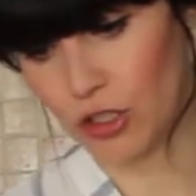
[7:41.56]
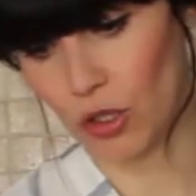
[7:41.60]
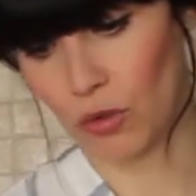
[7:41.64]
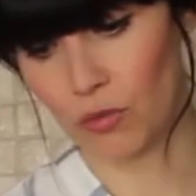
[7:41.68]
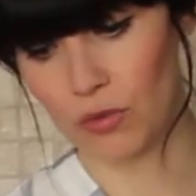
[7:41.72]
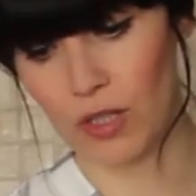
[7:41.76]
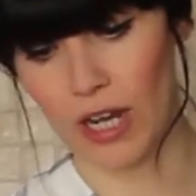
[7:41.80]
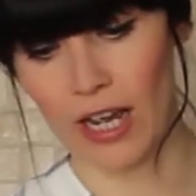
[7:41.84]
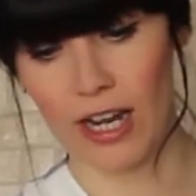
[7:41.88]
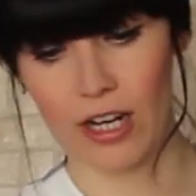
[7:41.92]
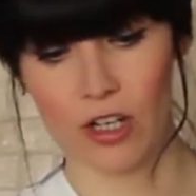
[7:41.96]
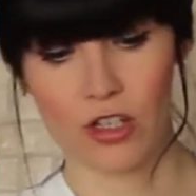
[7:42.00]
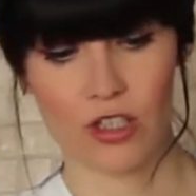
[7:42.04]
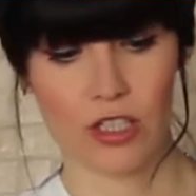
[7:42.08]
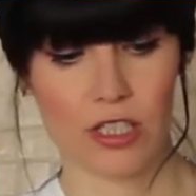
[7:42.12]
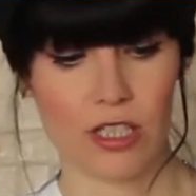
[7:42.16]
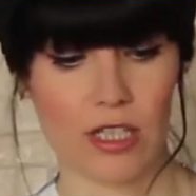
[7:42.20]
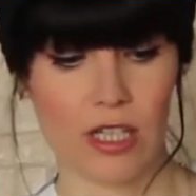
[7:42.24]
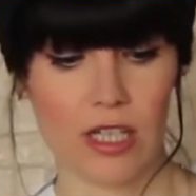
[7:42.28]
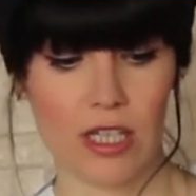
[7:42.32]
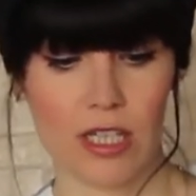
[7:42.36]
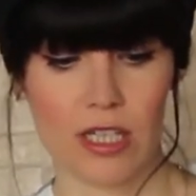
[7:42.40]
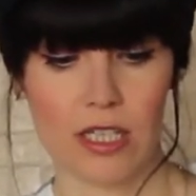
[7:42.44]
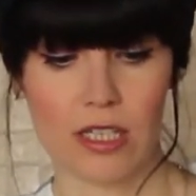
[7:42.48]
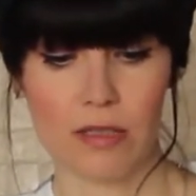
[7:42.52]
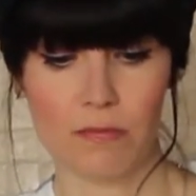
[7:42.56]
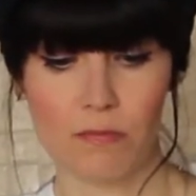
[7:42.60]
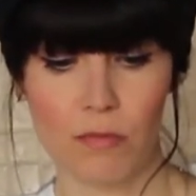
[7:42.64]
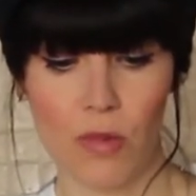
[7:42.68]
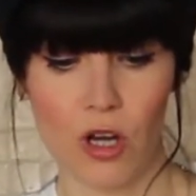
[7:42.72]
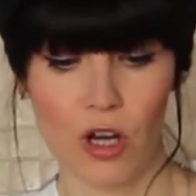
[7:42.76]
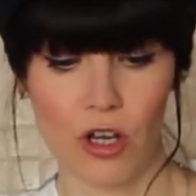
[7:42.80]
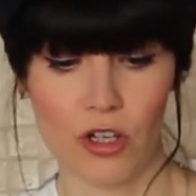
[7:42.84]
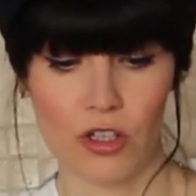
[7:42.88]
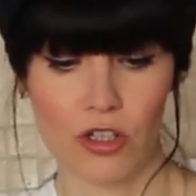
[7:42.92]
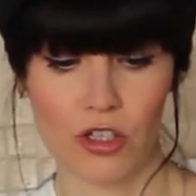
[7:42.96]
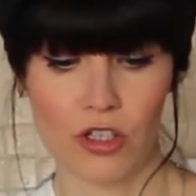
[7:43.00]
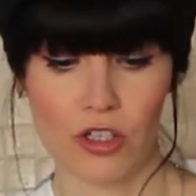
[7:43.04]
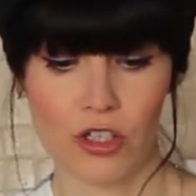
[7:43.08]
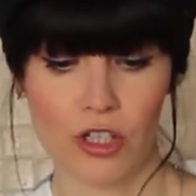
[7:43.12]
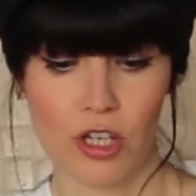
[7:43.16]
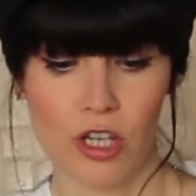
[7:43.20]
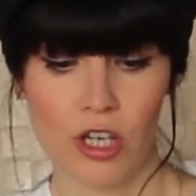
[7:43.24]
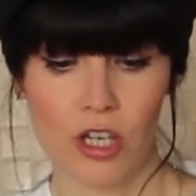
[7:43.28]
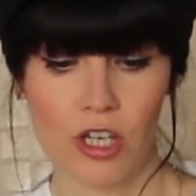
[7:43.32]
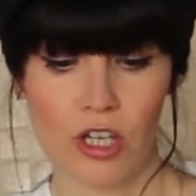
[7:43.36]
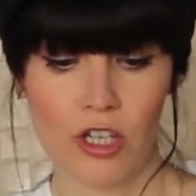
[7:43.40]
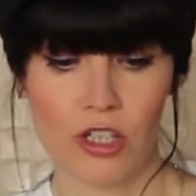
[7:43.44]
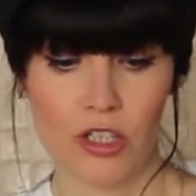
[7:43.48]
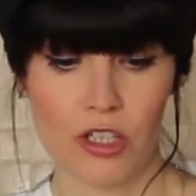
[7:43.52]
don't actually need much
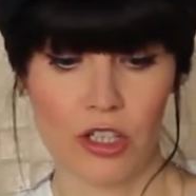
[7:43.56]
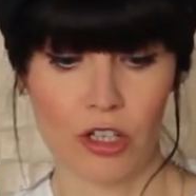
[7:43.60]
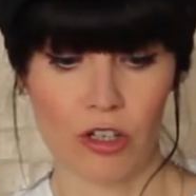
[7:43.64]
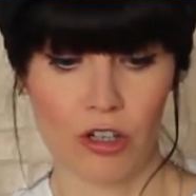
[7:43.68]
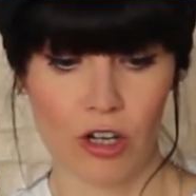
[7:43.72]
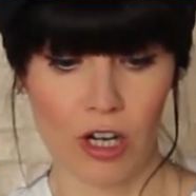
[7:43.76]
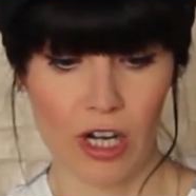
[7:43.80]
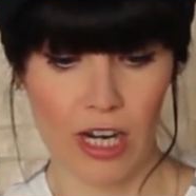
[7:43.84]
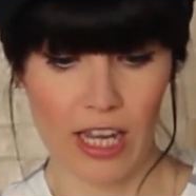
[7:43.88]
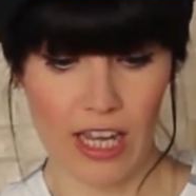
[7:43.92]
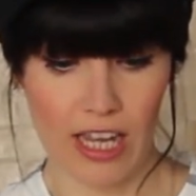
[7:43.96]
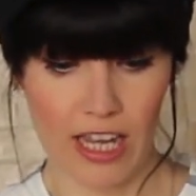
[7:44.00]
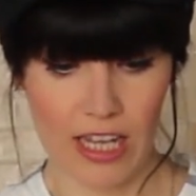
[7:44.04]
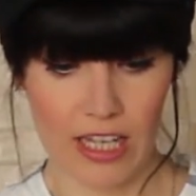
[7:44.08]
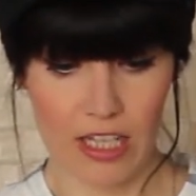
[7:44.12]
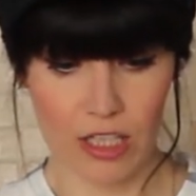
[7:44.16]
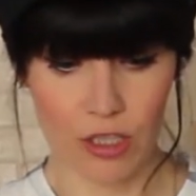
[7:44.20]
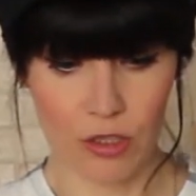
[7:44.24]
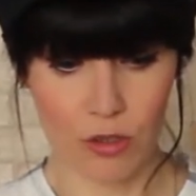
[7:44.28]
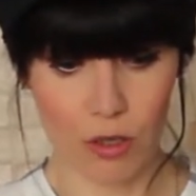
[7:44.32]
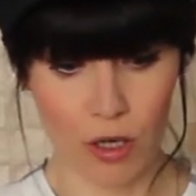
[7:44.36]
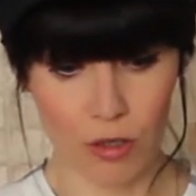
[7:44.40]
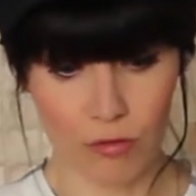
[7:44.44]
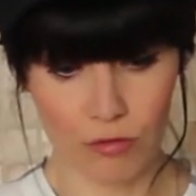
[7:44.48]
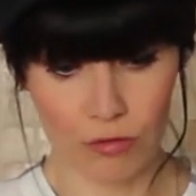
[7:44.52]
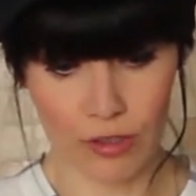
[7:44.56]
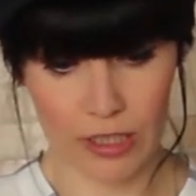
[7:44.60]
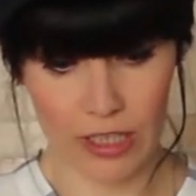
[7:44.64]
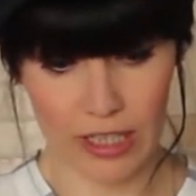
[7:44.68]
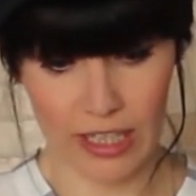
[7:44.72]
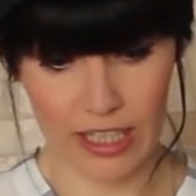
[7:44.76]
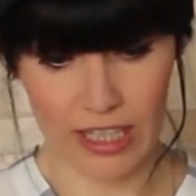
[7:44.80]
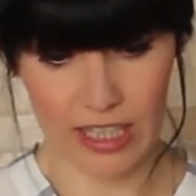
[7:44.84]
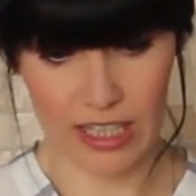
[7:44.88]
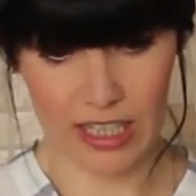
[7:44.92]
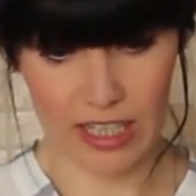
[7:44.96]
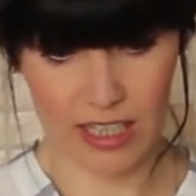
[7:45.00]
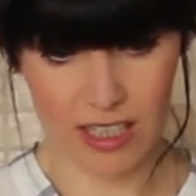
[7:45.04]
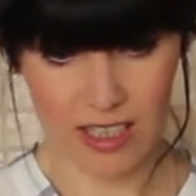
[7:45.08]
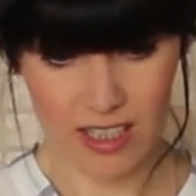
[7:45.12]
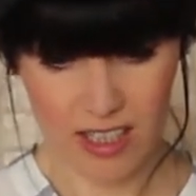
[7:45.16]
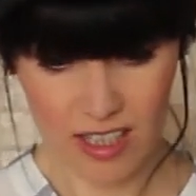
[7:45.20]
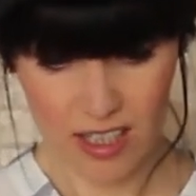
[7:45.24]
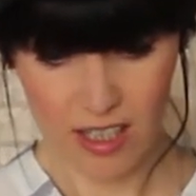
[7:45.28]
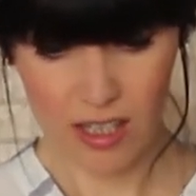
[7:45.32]
to create, you know, a really